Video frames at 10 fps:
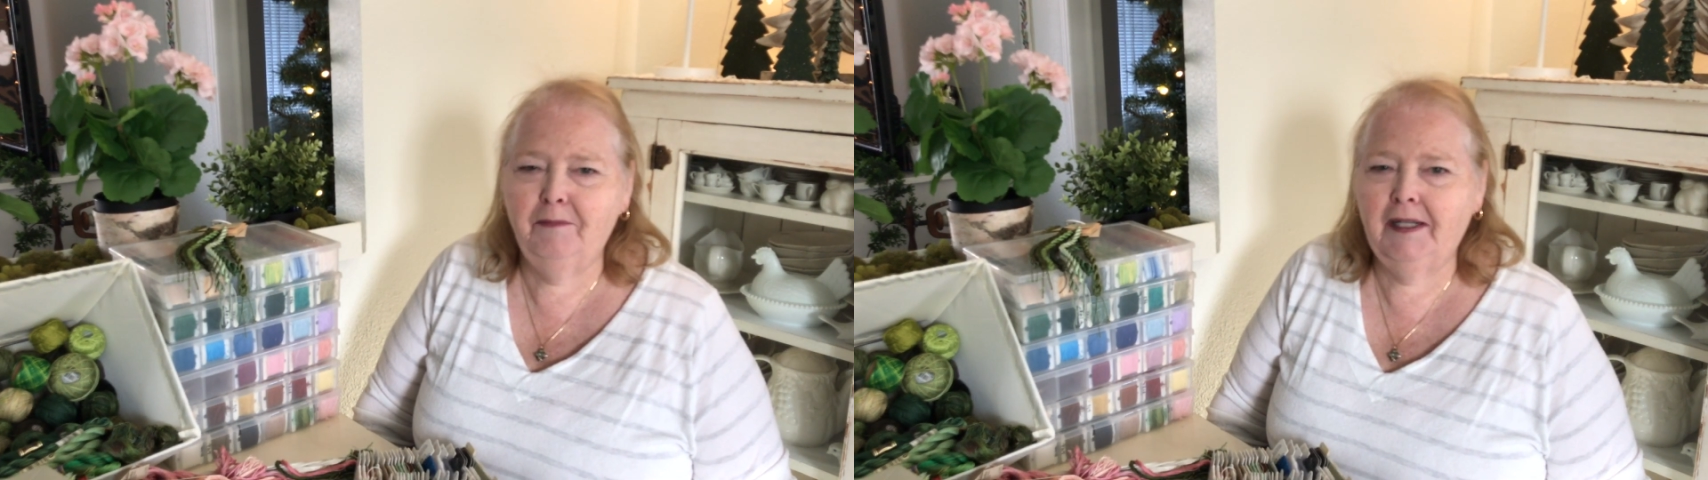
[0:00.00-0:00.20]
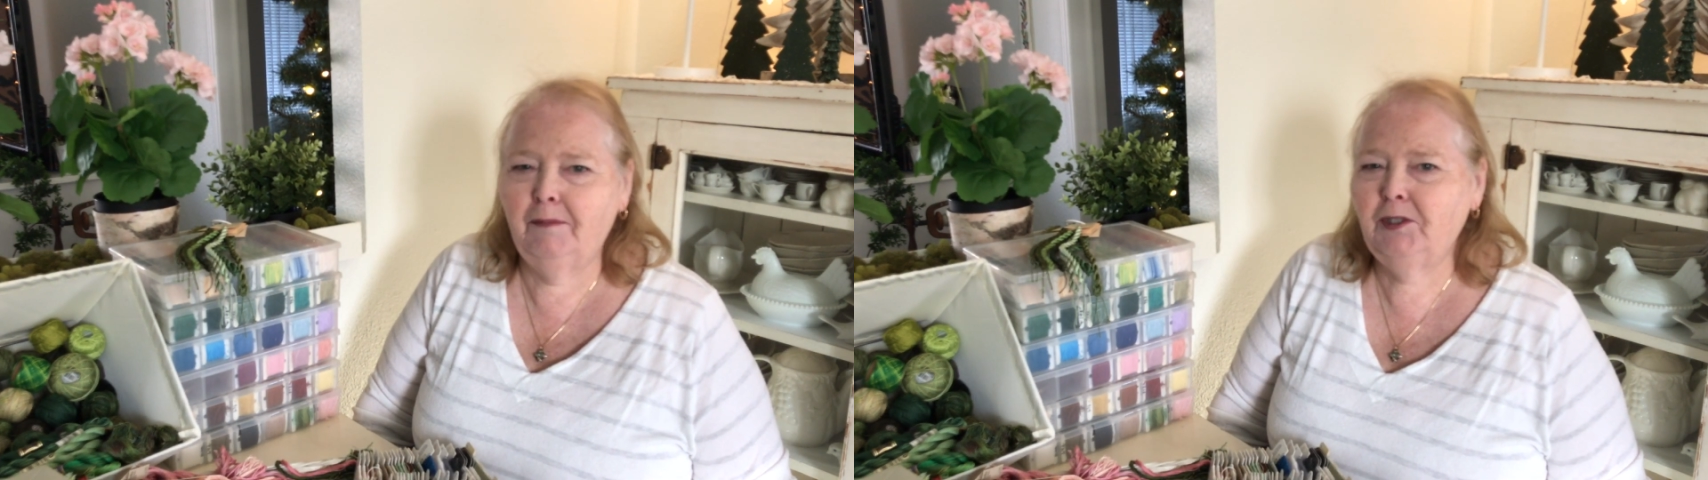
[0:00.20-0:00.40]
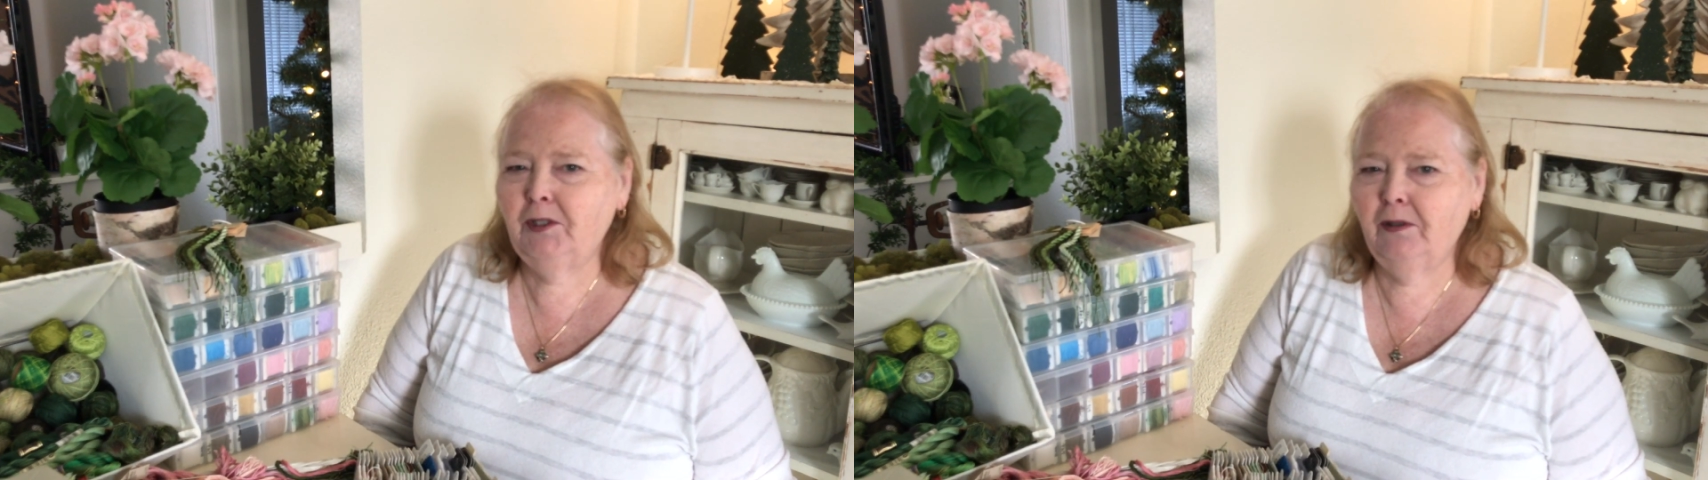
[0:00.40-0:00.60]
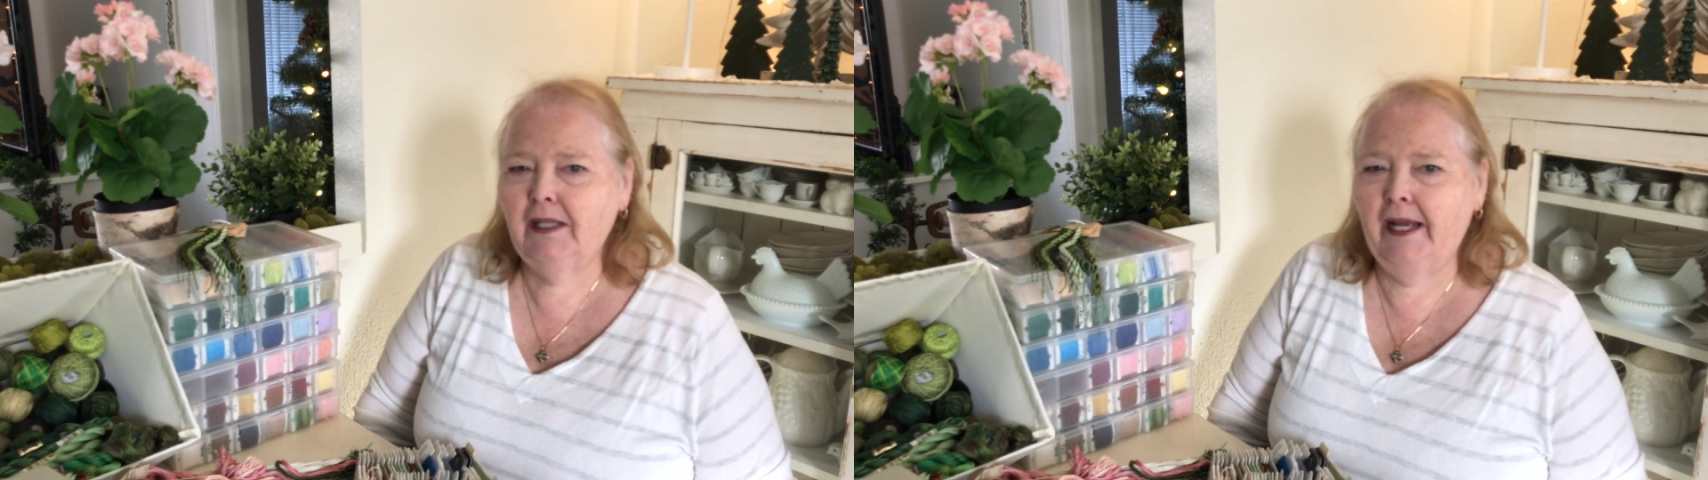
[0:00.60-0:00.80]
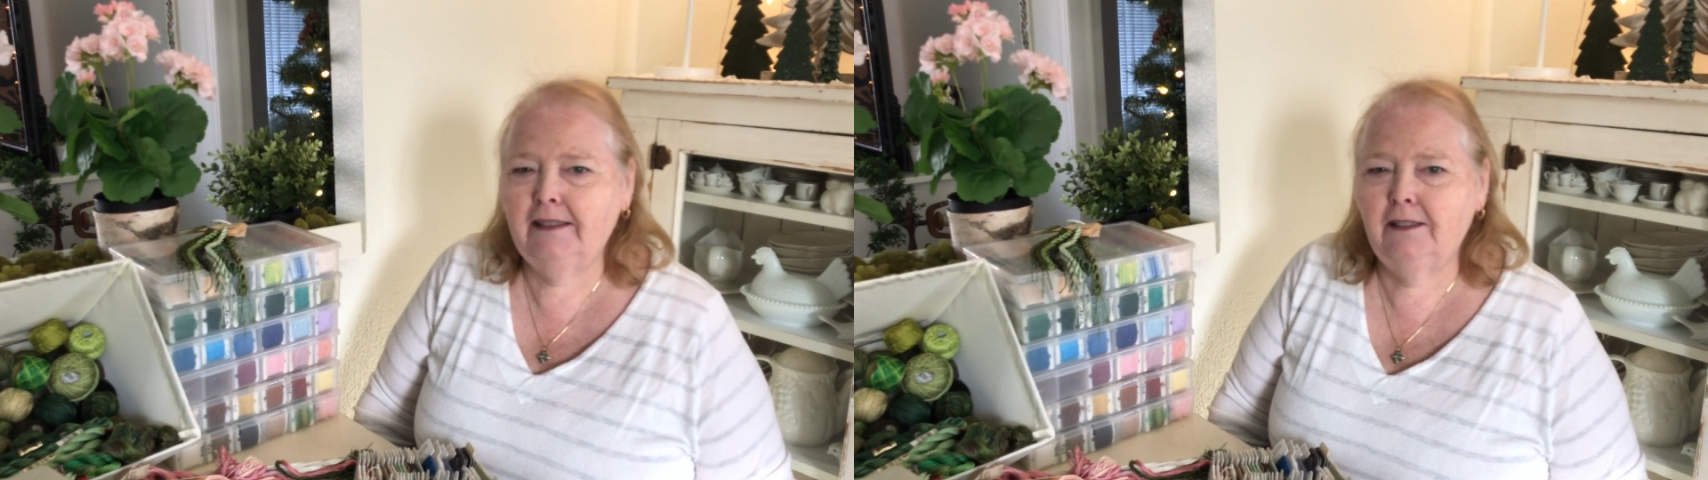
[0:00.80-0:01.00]
but I'm so
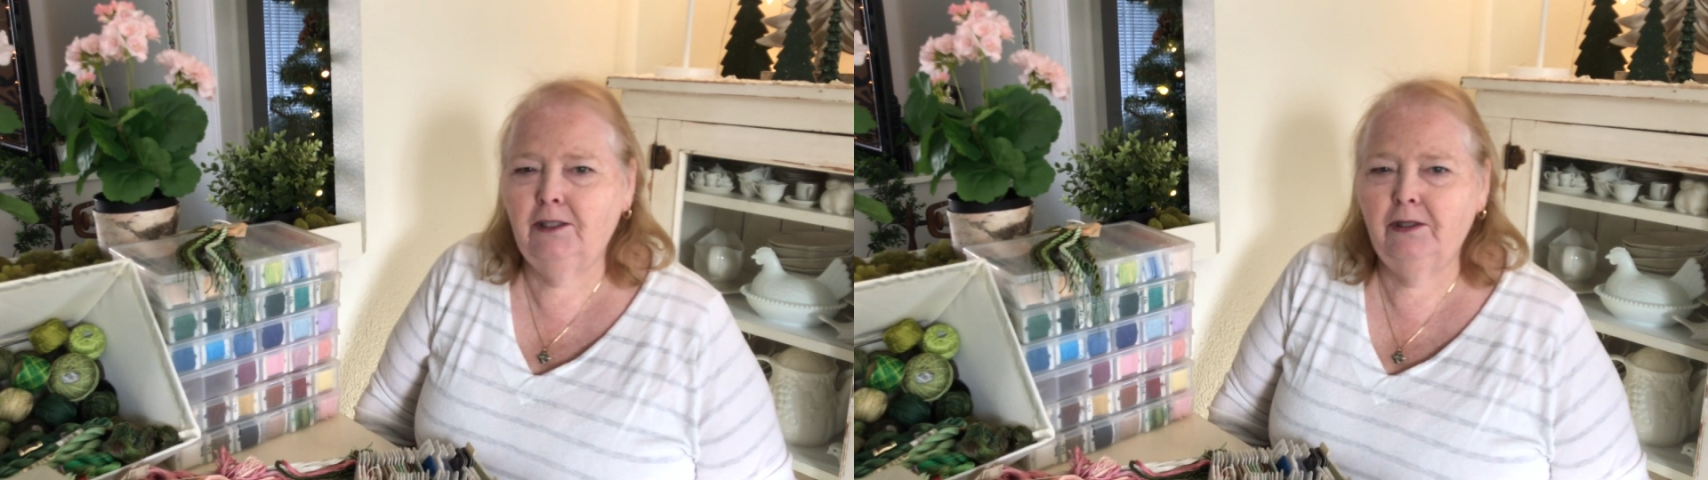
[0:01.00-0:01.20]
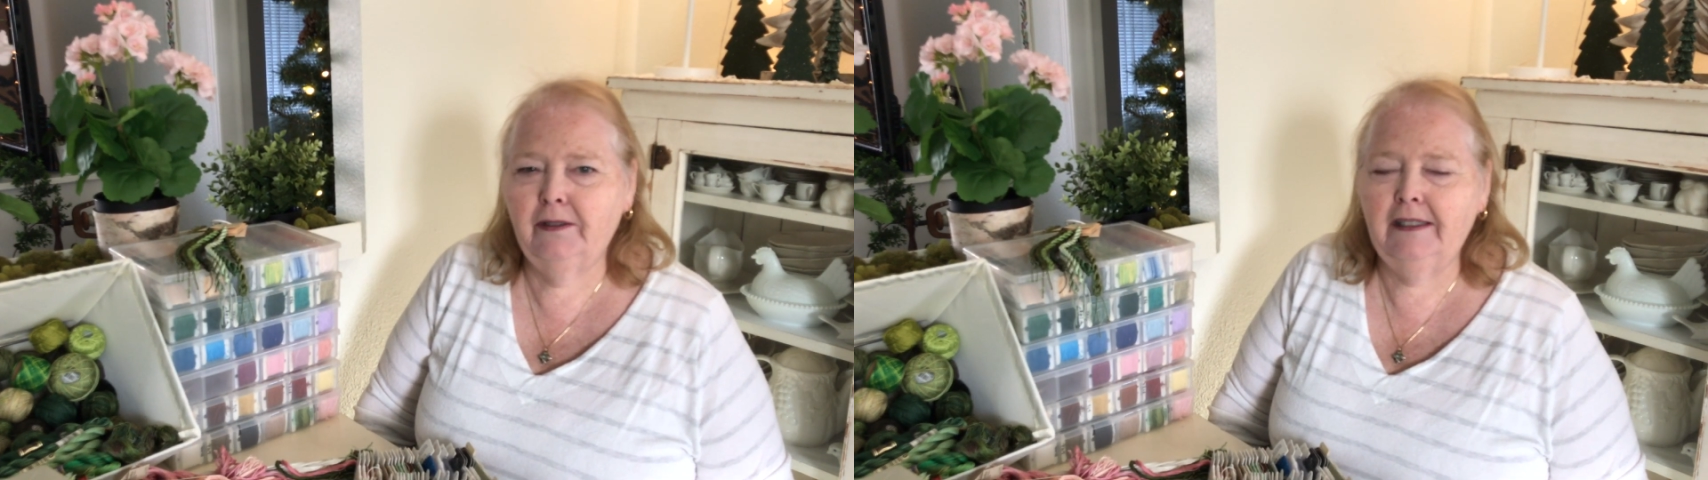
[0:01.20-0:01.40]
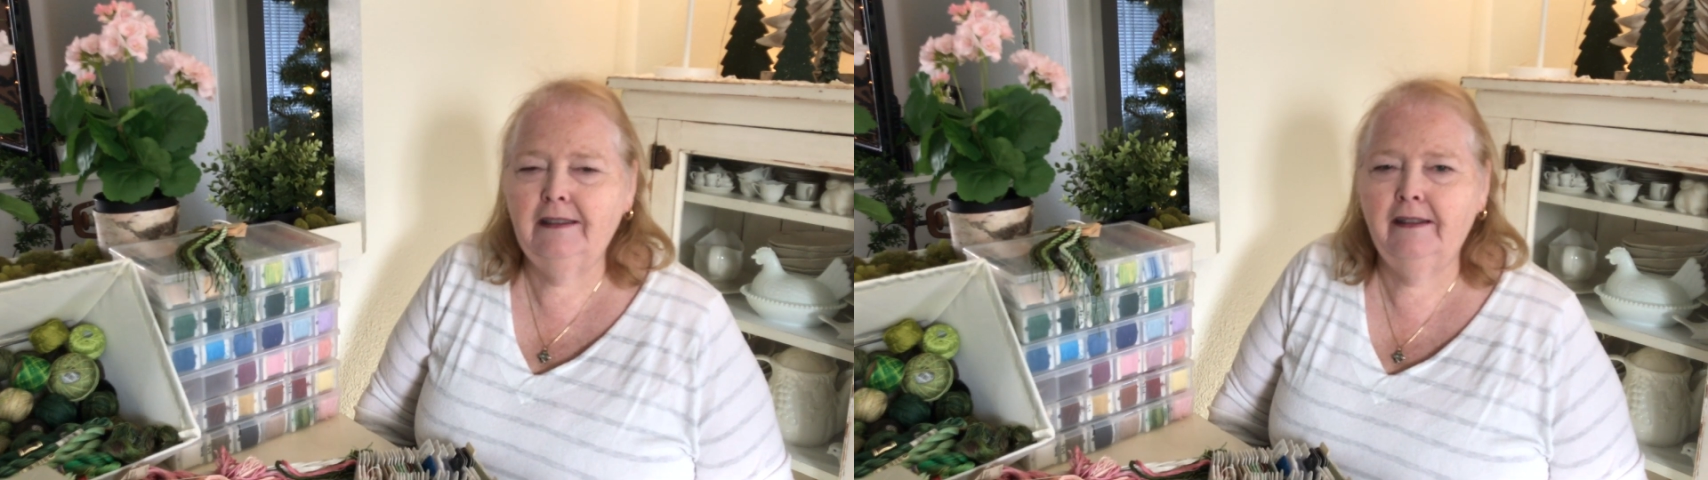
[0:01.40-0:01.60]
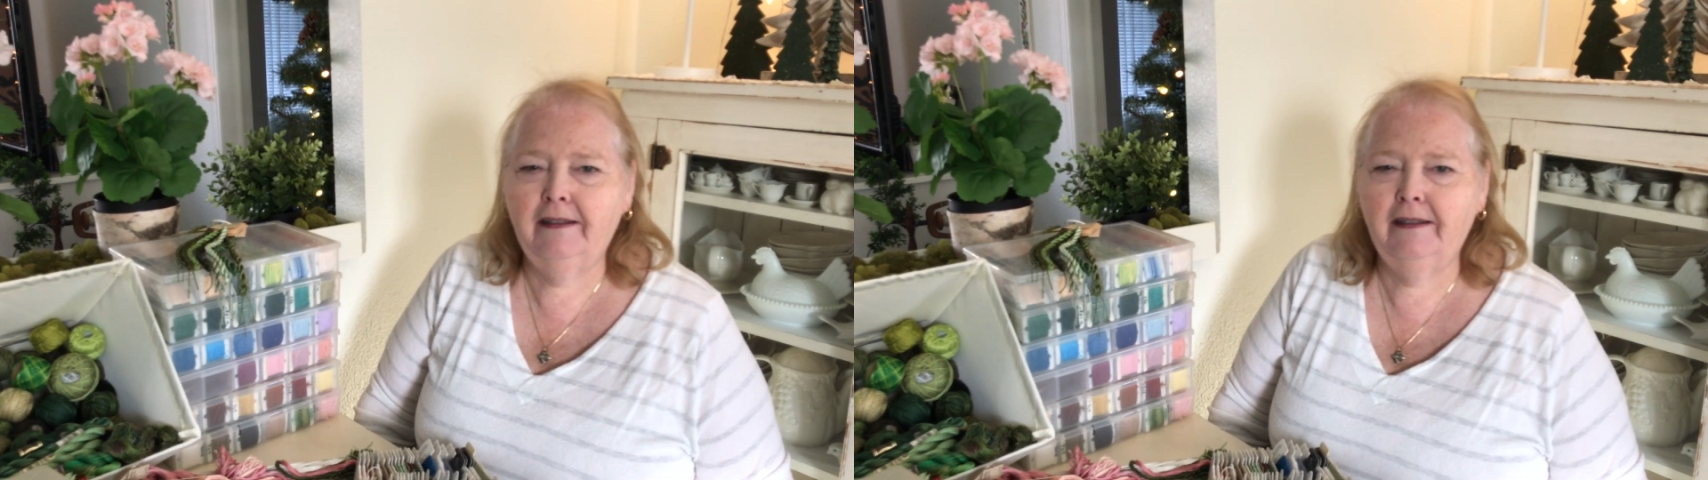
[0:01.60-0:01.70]
glad to do it.